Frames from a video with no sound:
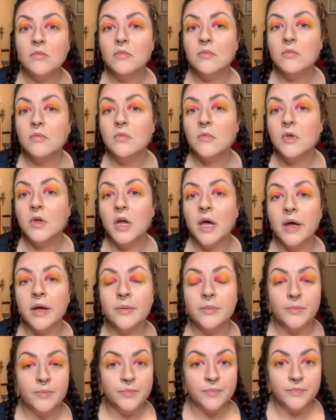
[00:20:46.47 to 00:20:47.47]
Okay.
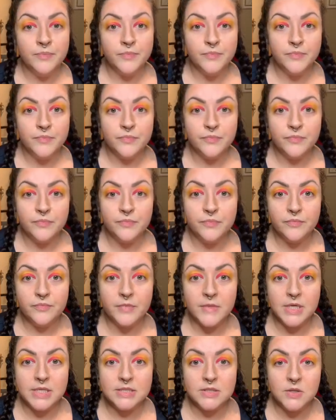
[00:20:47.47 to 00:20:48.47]

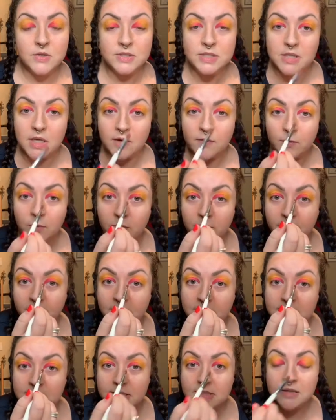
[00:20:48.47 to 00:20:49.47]
That's close enough. We'll
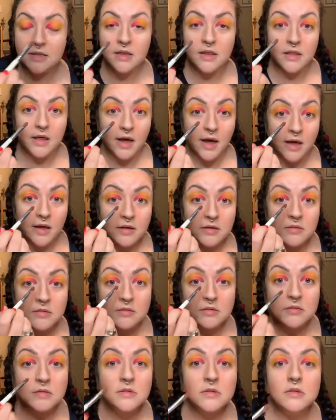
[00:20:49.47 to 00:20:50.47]
fix that
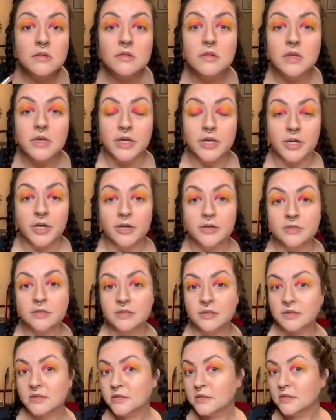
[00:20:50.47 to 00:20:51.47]
later.
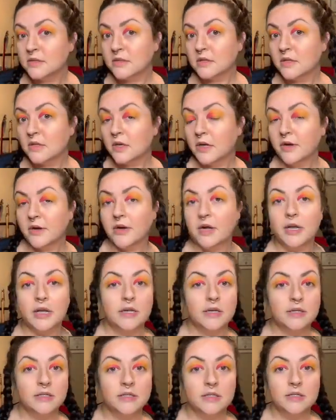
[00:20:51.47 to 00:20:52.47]
Alright.
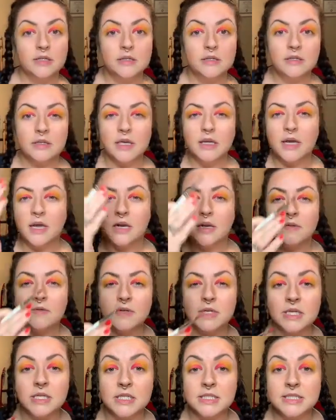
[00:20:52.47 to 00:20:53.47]
Got kind of
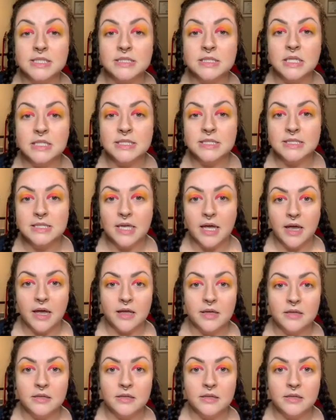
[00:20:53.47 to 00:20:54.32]
a sunset